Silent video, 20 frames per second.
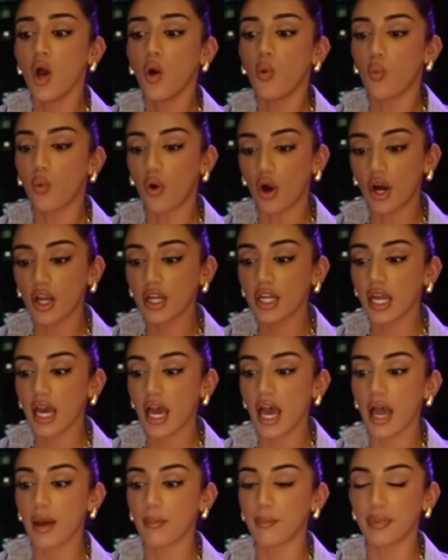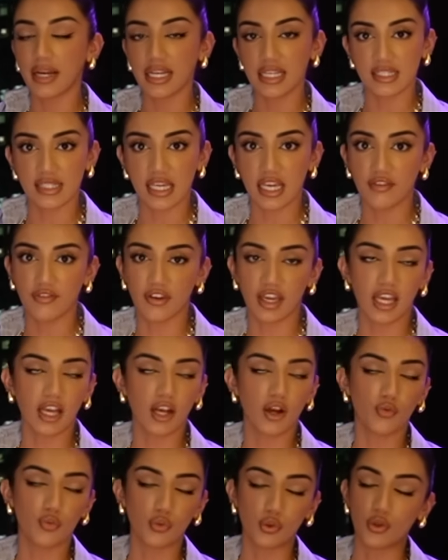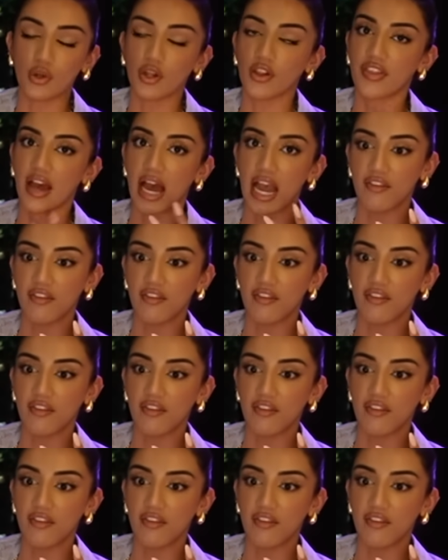One money-saving rule that